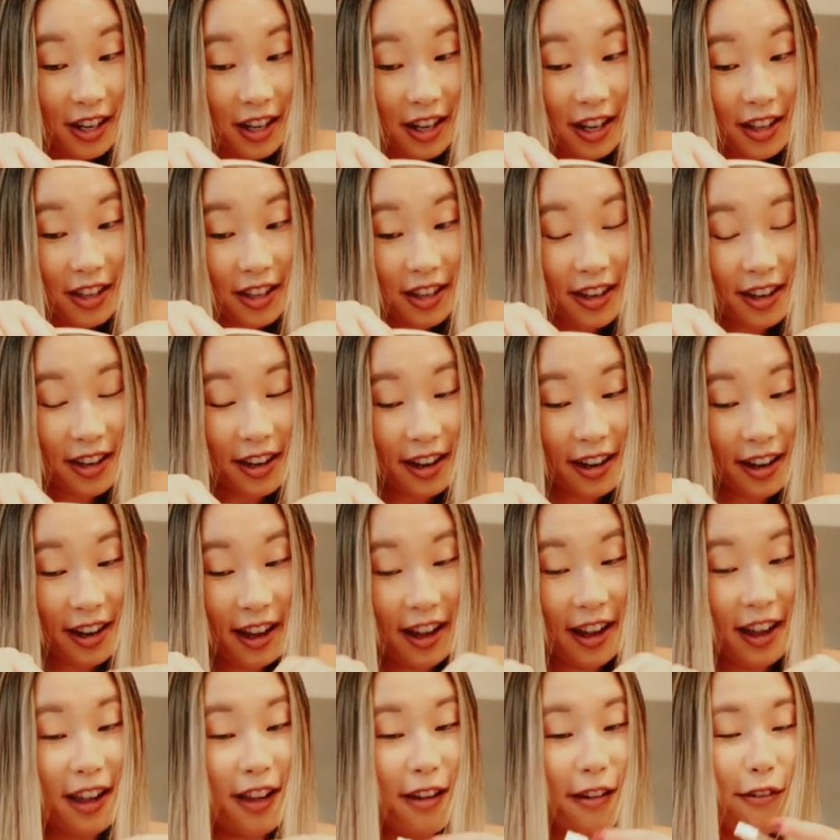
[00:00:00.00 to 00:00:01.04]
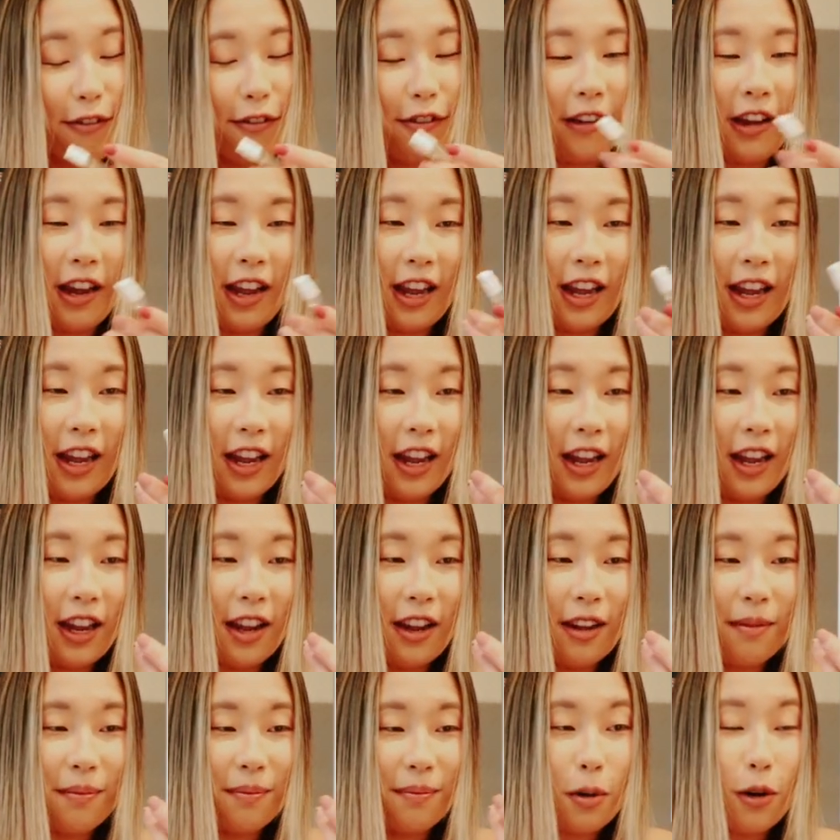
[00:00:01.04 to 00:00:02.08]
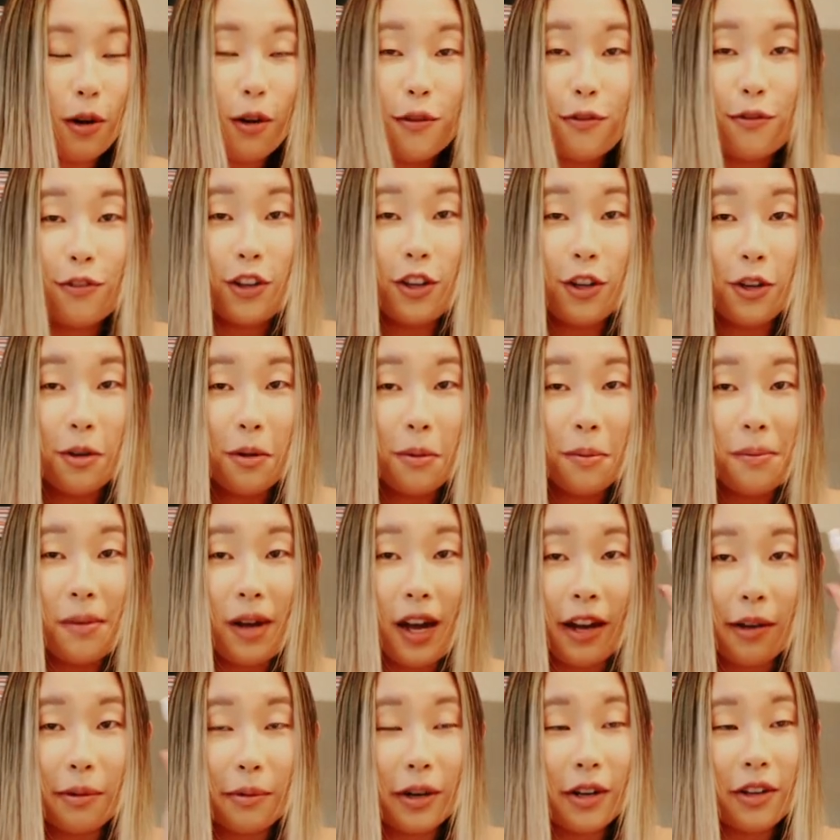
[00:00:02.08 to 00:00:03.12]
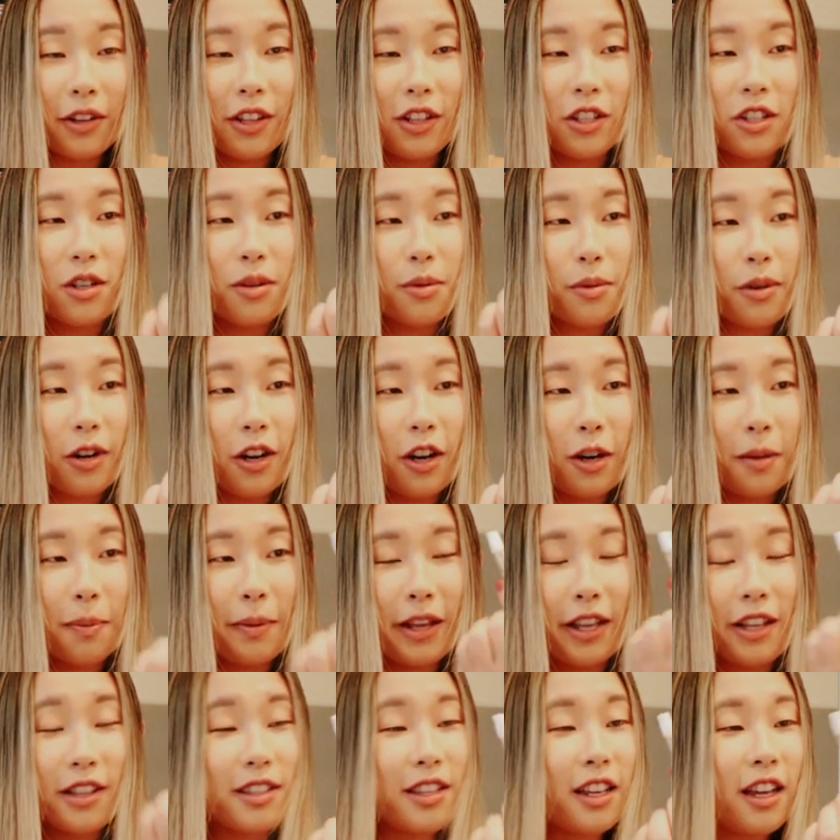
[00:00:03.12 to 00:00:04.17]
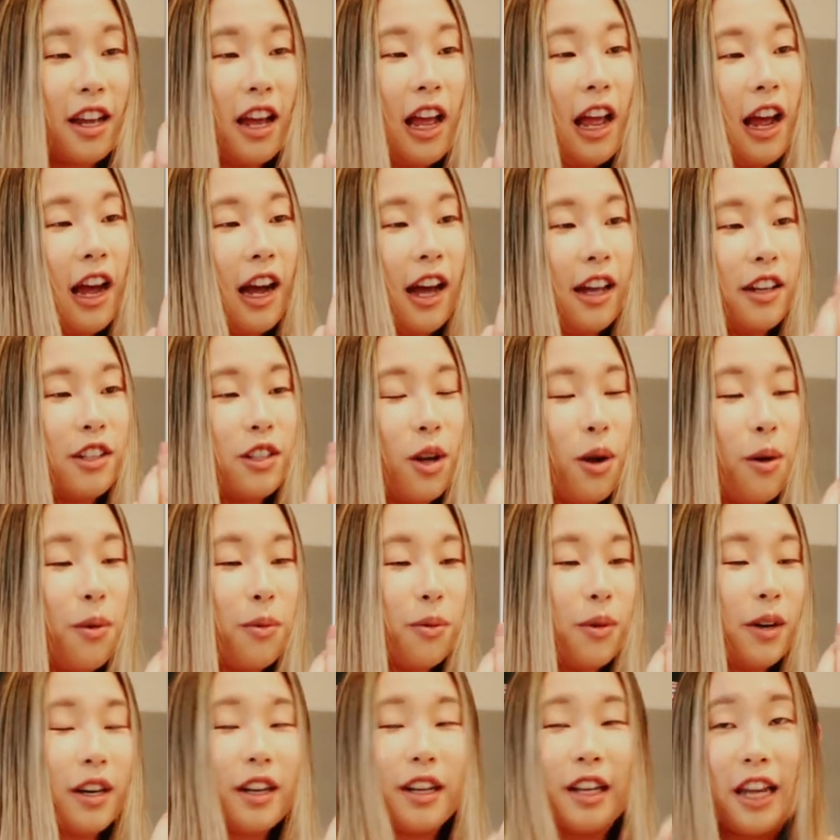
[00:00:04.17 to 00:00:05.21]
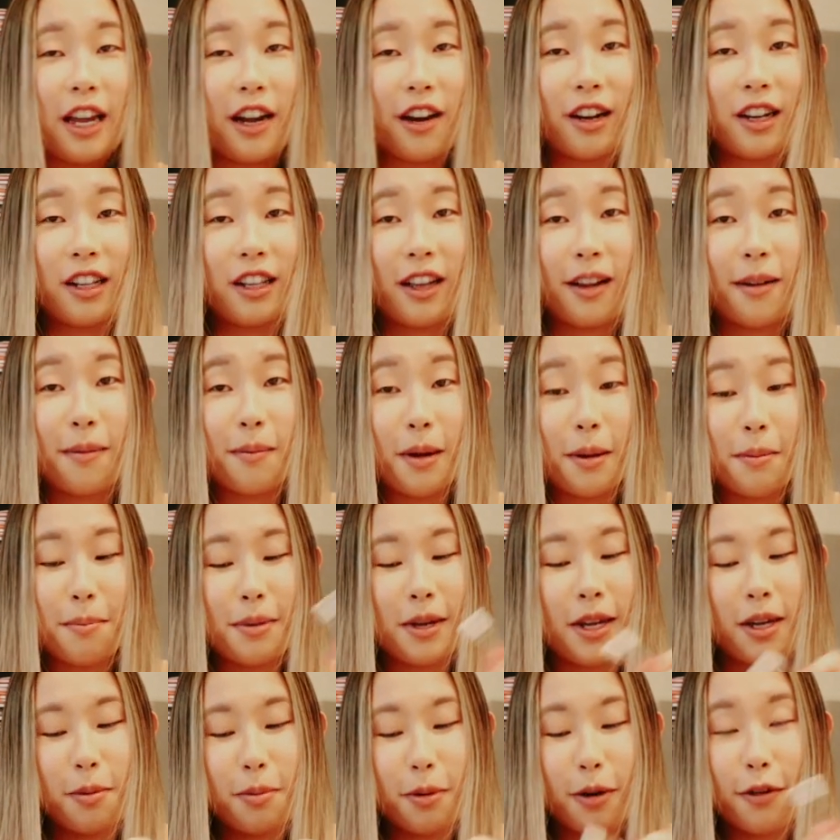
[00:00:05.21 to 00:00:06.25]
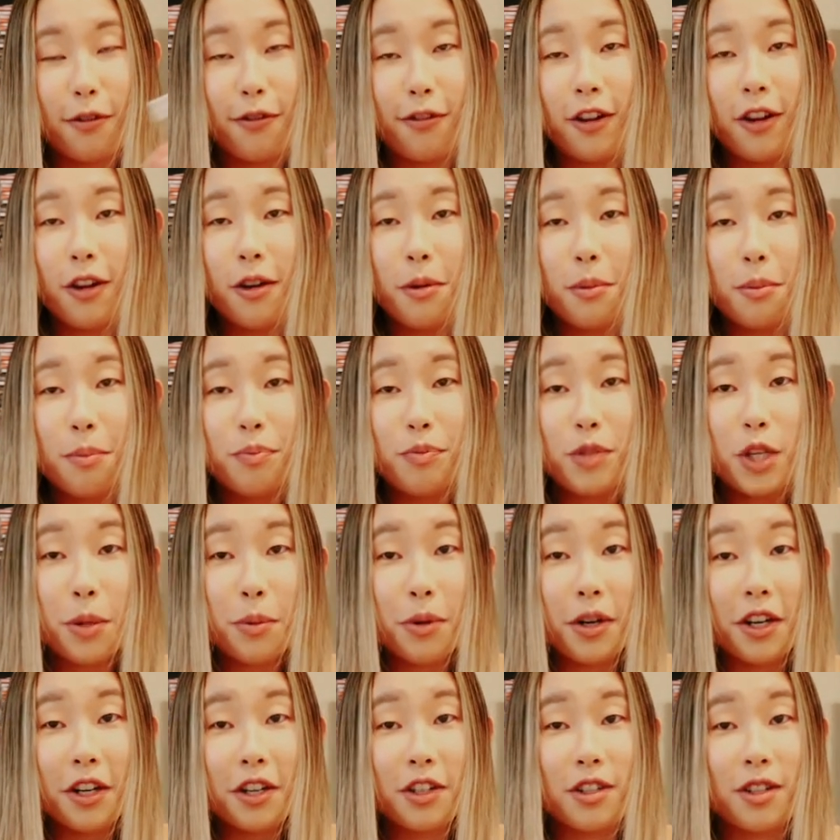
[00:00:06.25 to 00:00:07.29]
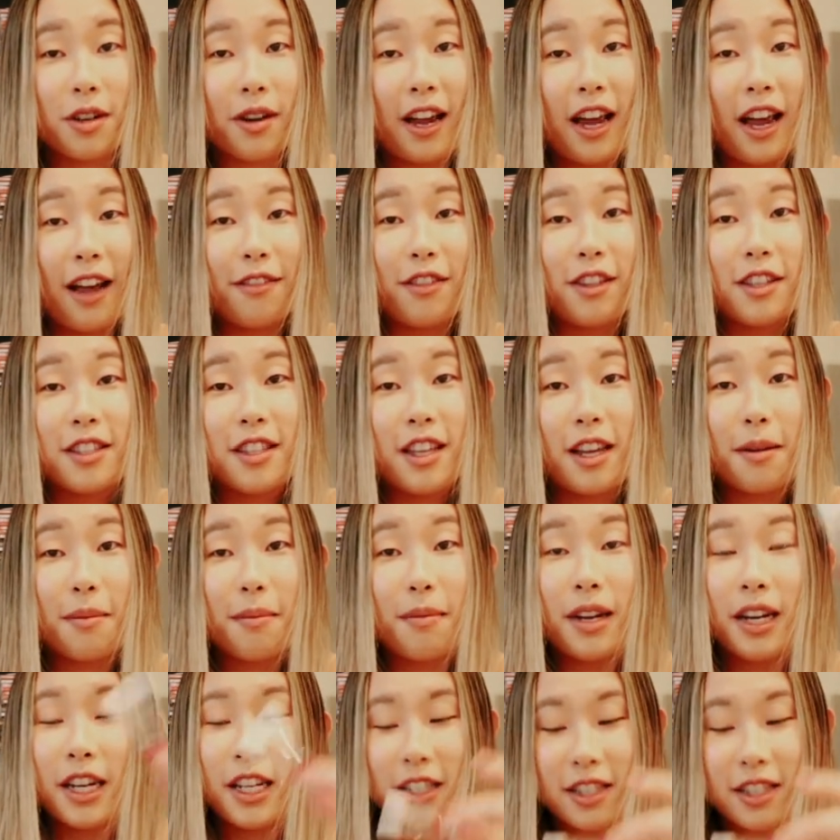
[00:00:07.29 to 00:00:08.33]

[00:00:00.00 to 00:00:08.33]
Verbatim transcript: And then I have a perfume. I wear this to work because I don't want to carry like my big perfume to work. So I have this like mini